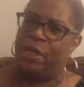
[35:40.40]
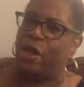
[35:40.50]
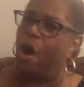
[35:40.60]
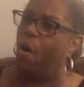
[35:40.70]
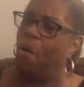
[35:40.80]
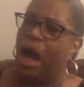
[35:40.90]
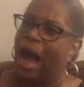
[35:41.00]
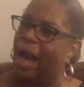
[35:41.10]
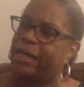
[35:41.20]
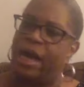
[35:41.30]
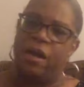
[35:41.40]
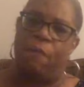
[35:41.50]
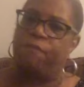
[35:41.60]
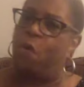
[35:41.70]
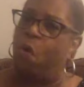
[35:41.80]
You know, I can't
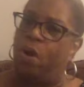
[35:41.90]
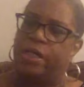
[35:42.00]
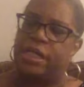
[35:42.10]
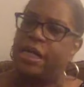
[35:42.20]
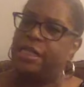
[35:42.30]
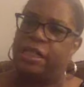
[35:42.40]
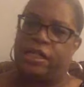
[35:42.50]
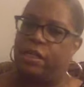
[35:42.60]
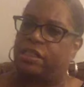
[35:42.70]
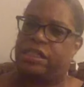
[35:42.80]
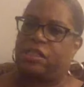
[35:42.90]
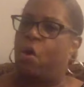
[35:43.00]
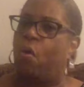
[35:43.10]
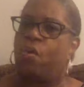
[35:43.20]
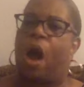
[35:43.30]
afford to get
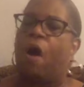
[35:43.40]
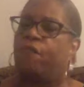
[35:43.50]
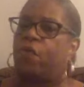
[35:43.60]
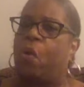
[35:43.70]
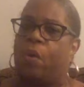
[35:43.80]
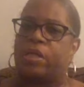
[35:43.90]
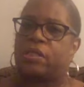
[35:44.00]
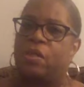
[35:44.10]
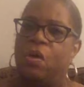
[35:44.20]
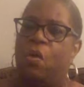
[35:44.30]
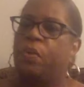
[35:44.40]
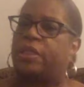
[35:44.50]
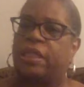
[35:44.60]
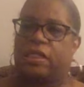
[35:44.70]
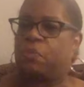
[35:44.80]
thrown off course
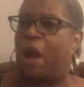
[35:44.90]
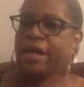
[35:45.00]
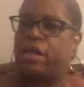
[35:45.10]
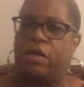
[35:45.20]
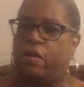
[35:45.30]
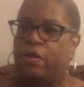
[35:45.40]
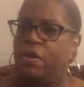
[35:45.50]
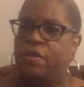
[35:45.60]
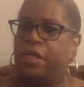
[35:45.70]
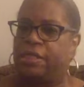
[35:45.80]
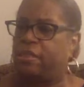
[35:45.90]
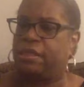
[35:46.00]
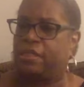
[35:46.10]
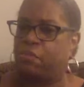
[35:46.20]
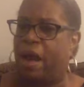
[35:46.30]
with this right here. This
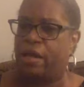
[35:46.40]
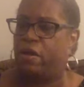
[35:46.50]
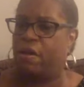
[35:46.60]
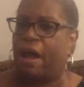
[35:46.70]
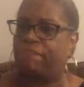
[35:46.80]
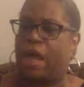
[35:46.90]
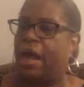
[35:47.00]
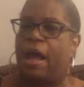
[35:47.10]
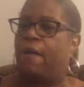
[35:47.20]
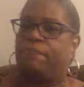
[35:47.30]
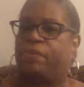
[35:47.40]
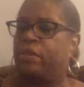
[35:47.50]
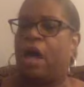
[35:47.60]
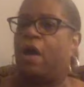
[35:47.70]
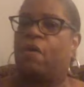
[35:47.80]
this right here, I, I, I, mm,
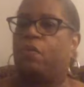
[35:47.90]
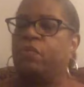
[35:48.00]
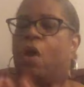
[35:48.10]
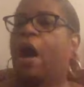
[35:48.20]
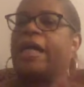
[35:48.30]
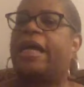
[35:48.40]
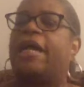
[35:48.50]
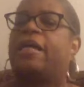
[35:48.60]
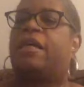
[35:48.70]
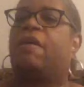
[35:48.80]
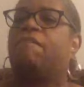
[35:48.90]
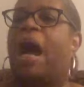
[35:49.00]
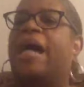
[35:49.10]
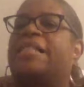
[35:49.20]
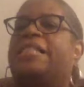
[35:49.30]
no, no, I can't give my